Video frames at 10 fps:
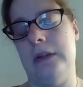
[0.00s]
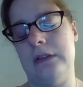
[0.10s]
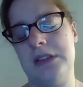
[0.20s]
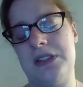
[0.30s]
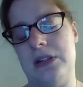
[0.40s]

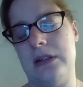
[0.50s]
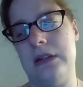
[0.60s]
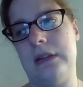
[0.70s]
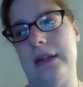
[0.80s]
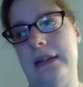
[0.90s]
they'll
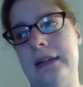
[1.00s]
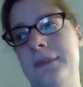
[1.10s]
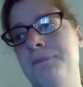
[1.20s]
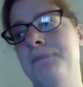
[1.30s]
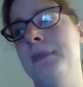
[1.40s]
start like,
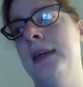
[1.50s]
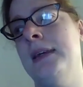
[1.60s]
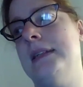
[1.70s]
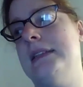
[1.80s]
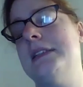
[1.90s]

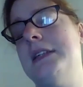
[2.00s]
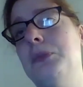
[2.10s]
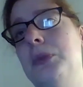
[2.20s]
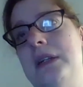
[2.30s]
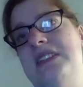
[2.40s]
in
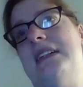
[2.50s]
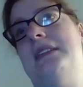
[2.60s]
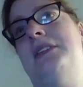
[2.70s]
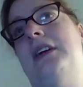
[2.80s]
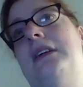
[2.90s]
some ways,
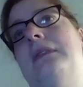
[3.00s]
I talk